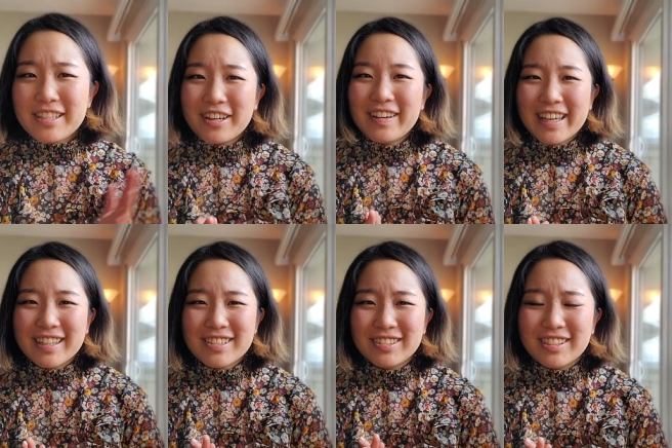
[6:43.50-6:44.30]
No
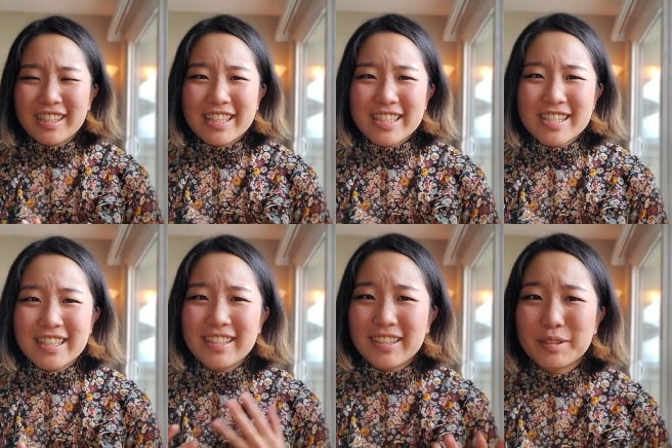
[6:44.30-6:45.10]
Handle is
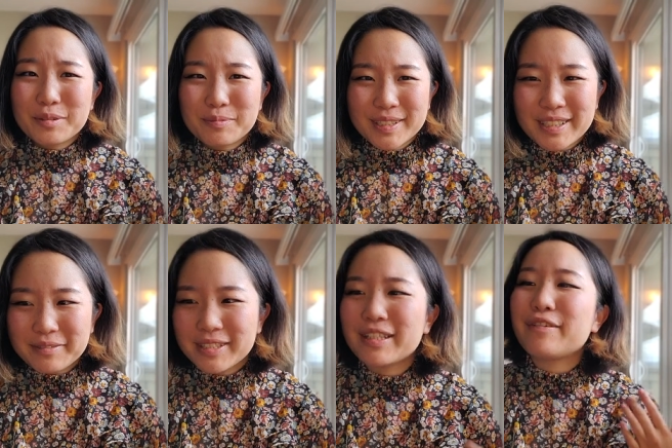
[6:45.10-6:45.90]
another really,
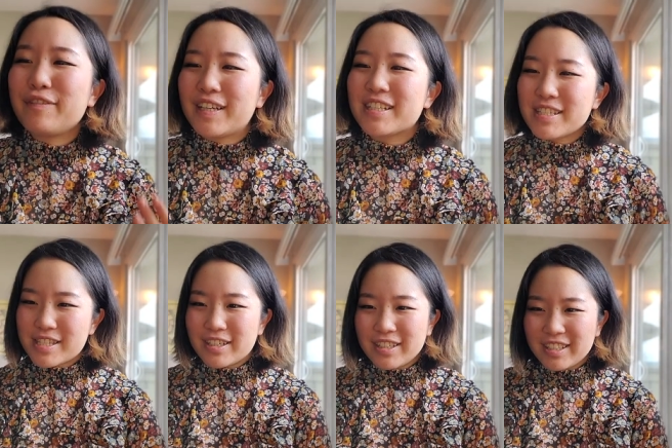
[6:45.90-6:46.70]
really fun
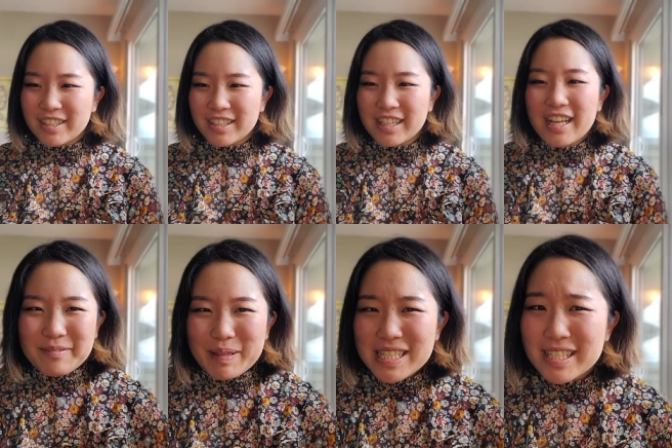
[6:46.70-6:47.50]
song.
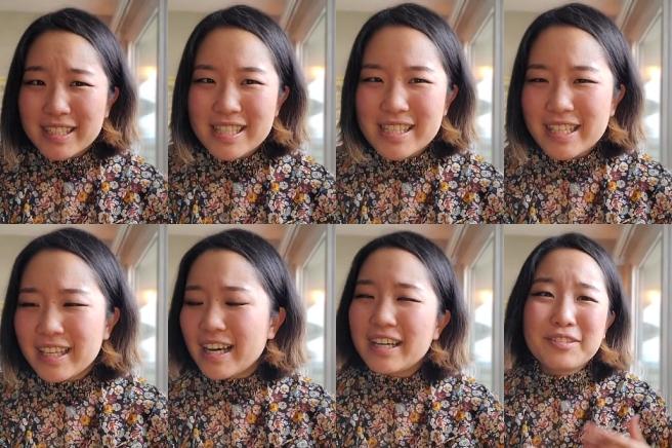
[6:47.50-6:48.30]
Basically saying,
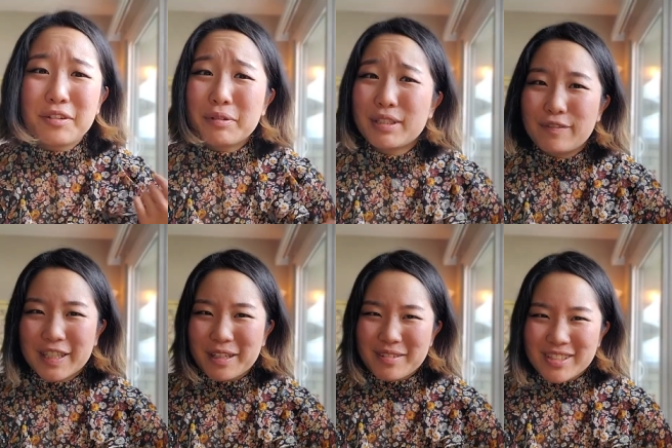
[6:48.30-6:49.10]
I don't know what the
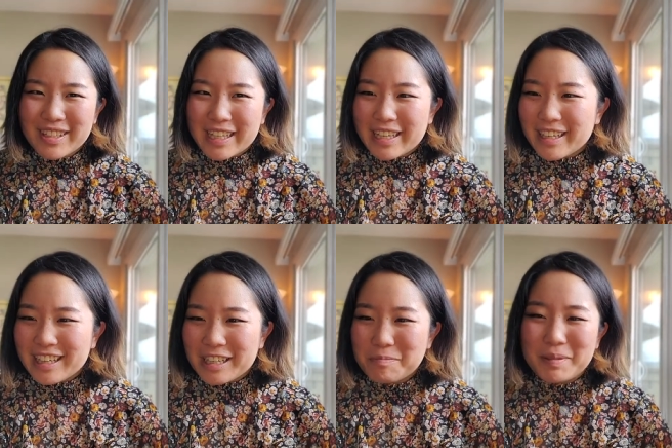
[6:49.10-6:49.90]
fuck I'm doing
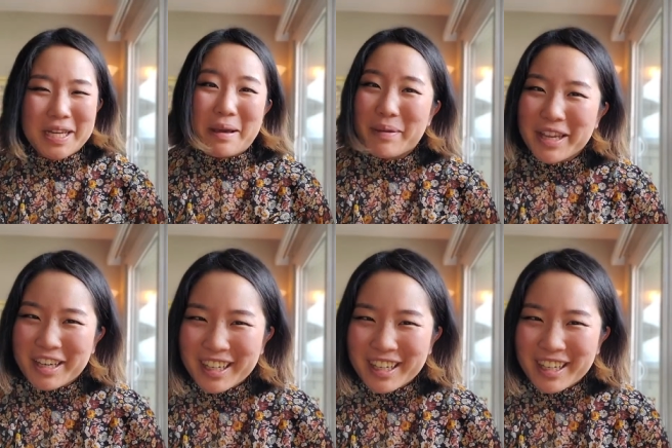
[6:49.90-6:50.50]
here, but I'm here.